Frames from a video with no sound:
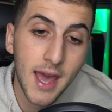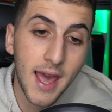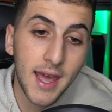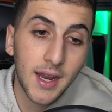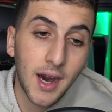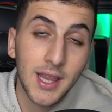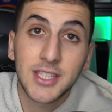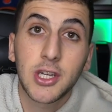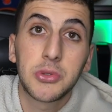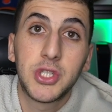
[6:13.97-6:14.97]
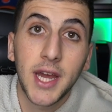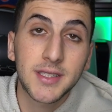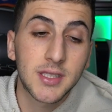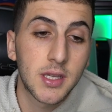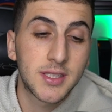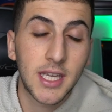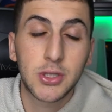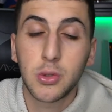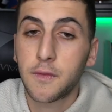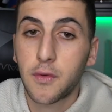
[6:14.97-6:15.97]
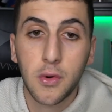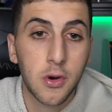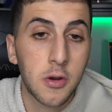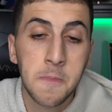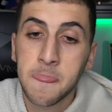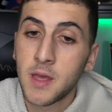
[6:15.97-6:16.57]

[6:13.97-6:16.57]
And let's go Jets. Stay tuned for,